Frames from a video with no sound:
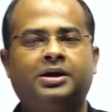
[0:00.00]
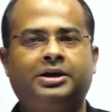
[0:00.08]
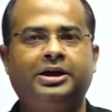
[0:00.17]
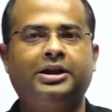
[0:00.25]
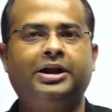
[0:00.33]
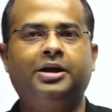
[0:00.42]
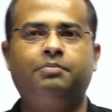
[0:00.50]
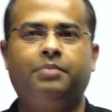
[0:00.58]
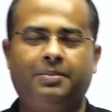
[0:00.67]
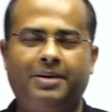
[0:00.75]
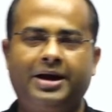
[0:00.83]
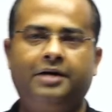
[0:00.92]
Till then,
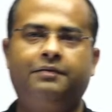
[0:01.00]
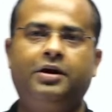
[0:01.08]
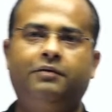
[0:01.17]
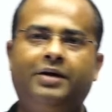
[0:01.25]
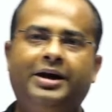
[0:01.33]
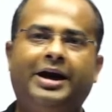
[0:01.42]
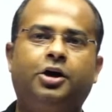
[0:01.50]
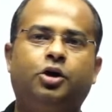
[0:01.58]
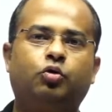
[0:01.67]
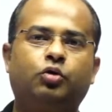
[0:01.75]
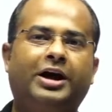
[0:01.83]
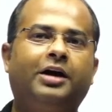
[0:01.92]
bye bye everyone, and
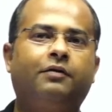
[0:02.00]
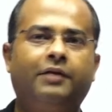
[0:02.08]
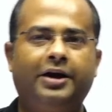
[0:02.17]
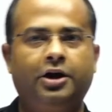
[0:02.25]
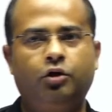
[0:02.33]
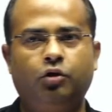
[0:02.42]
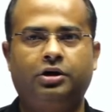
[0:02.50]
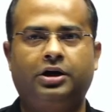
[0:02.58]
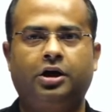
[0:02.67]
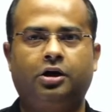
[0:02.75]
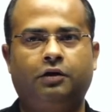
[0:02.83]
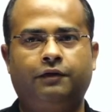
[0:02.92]
do take very good
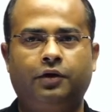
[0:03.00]
care of